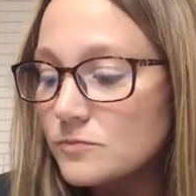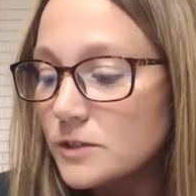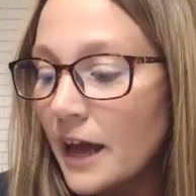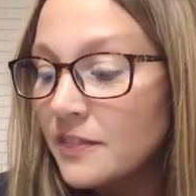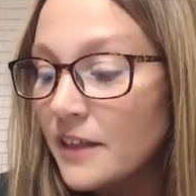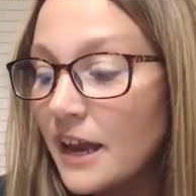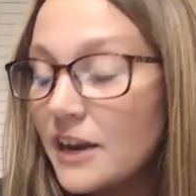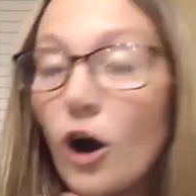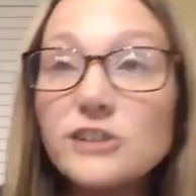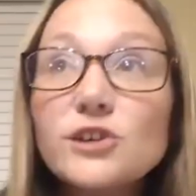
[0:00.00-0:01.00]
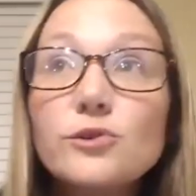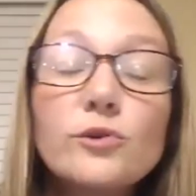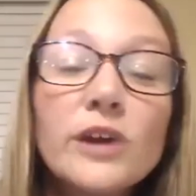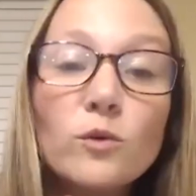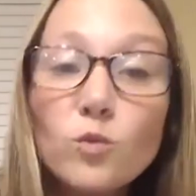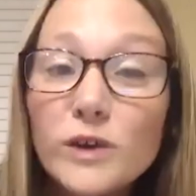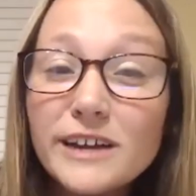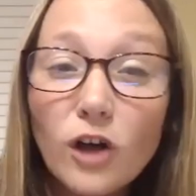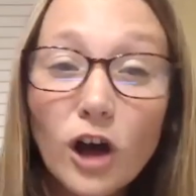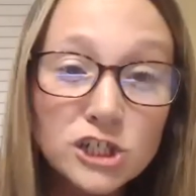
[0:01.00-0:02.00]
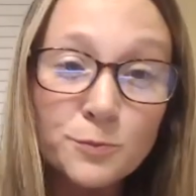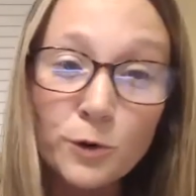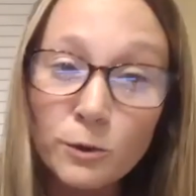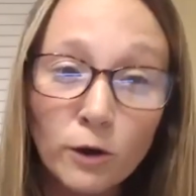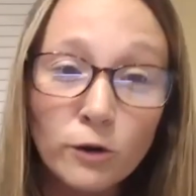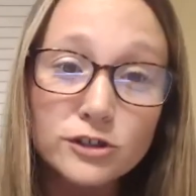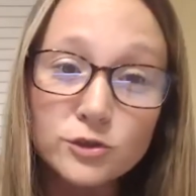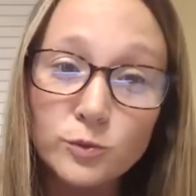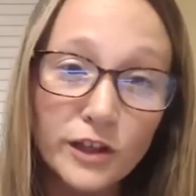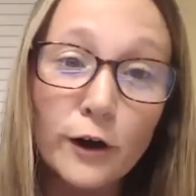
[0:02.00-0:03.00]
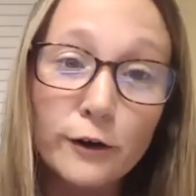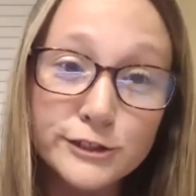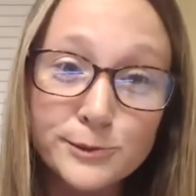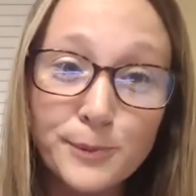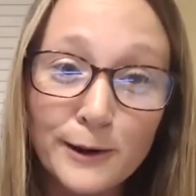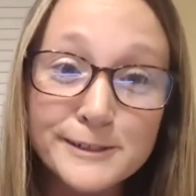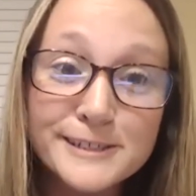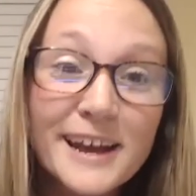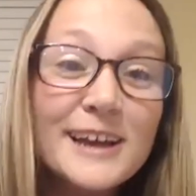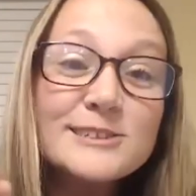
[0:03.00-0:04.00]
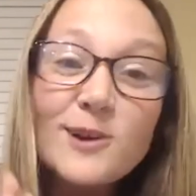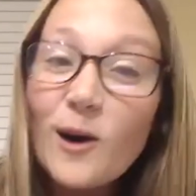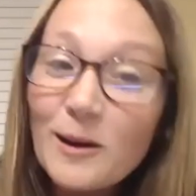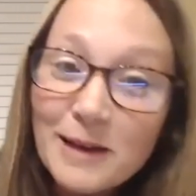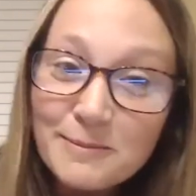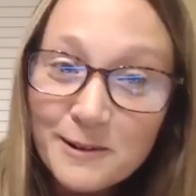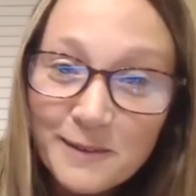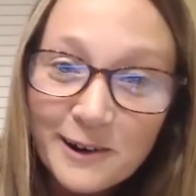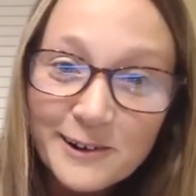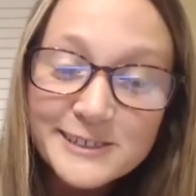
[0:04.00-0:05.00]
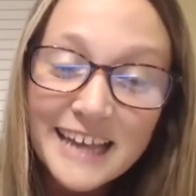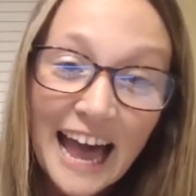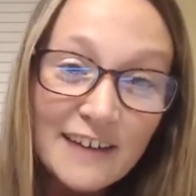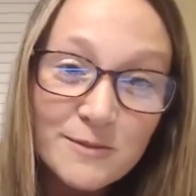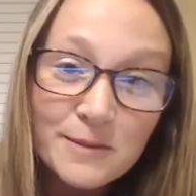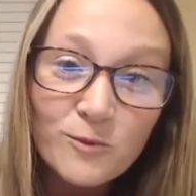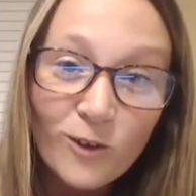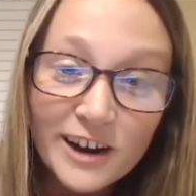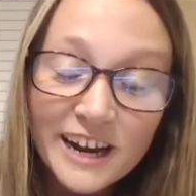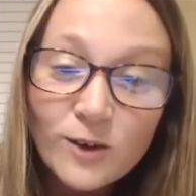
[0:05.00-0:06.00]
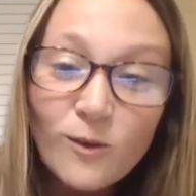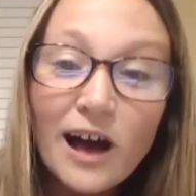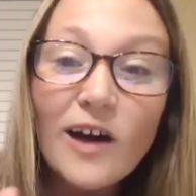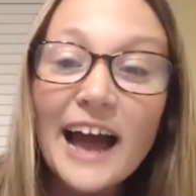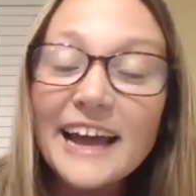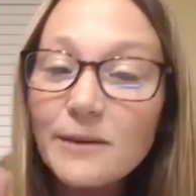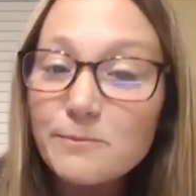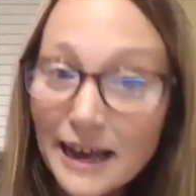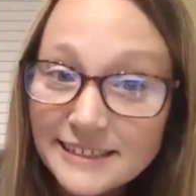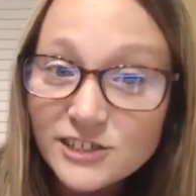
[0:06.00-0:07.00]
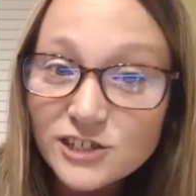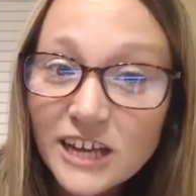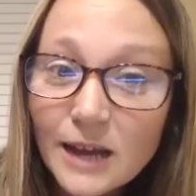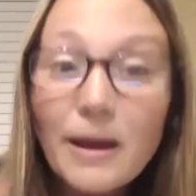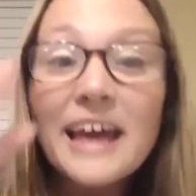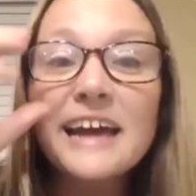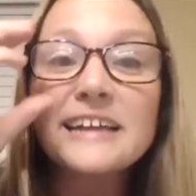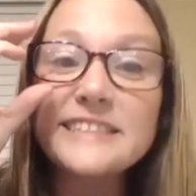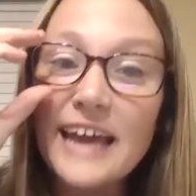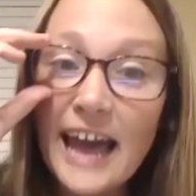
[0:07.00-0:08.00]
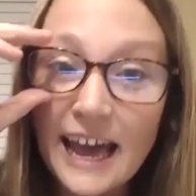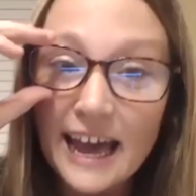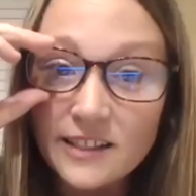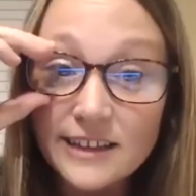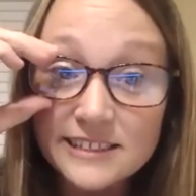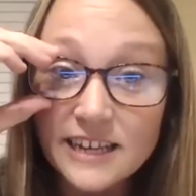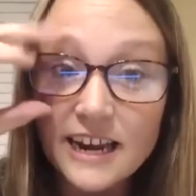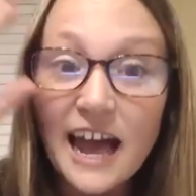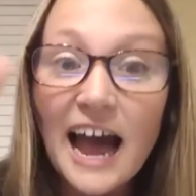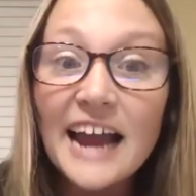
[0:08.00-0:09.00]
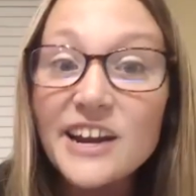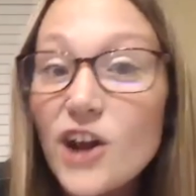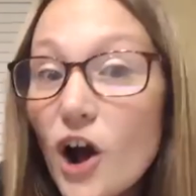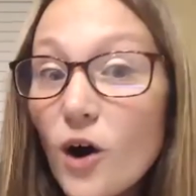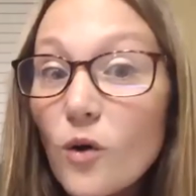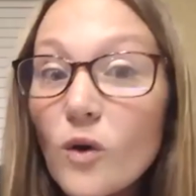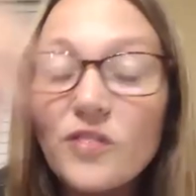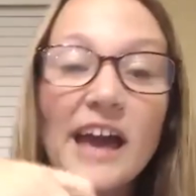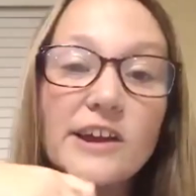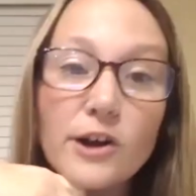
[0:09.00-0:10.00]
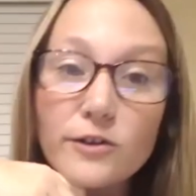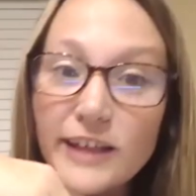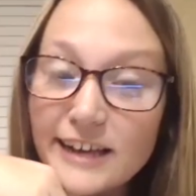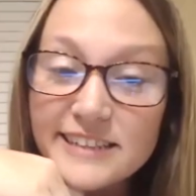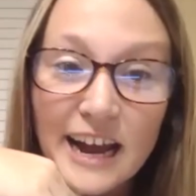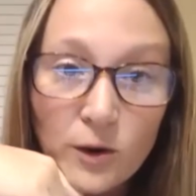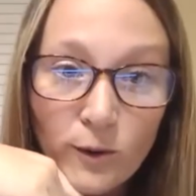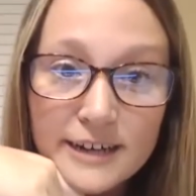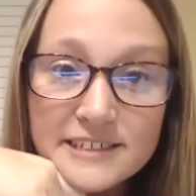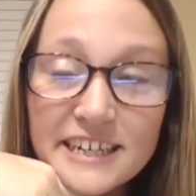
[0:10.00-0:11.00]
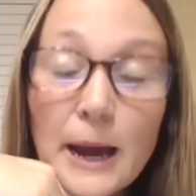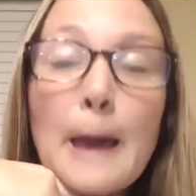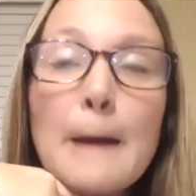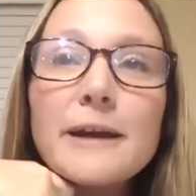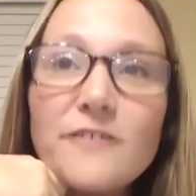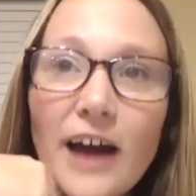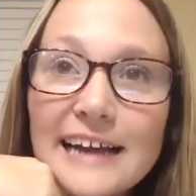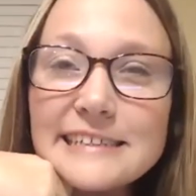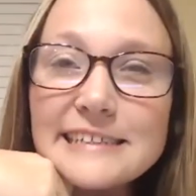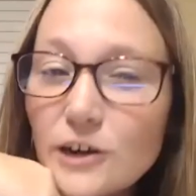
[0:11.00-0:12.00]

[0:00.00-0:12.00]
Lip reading: And then also you can relaunch promoters with a host to post. So all my promoters that haven't been working in a while, I can message them and say, hey, listen, I know that, things got crazy, but if I send